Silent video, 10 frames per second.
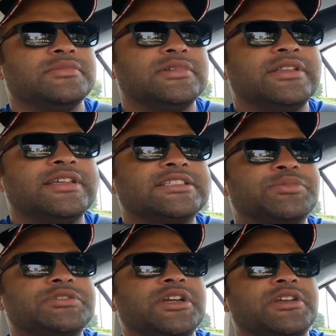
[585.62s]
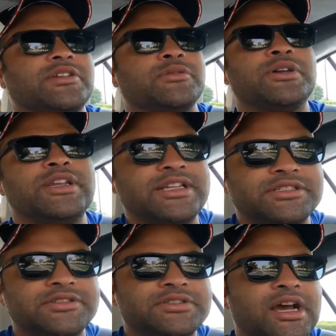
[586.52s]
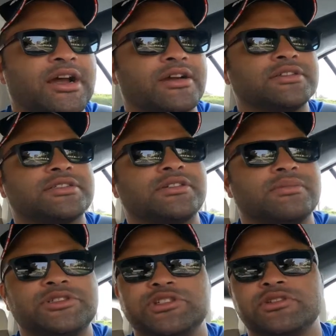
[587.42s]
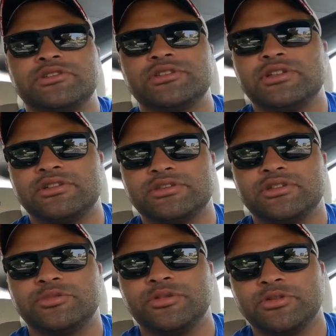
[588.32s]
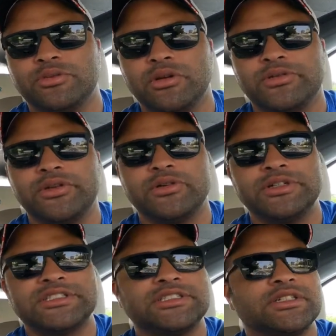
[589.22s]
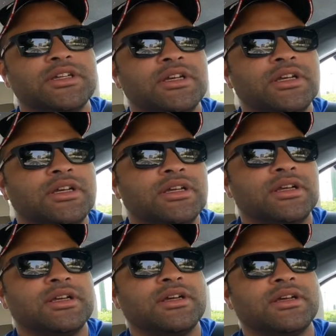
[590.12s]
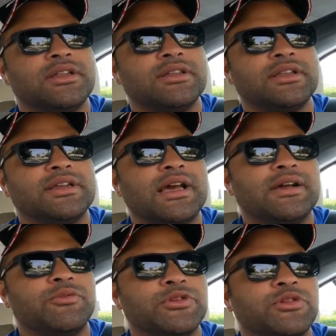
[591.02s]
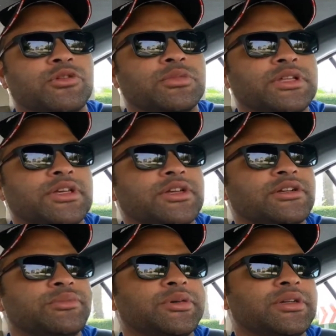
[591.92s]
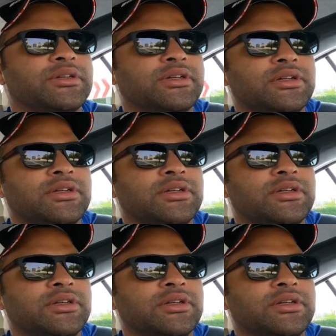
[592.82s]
This particular one needs new tires, so I'm sure there's a little more road noise than I would normally hear, but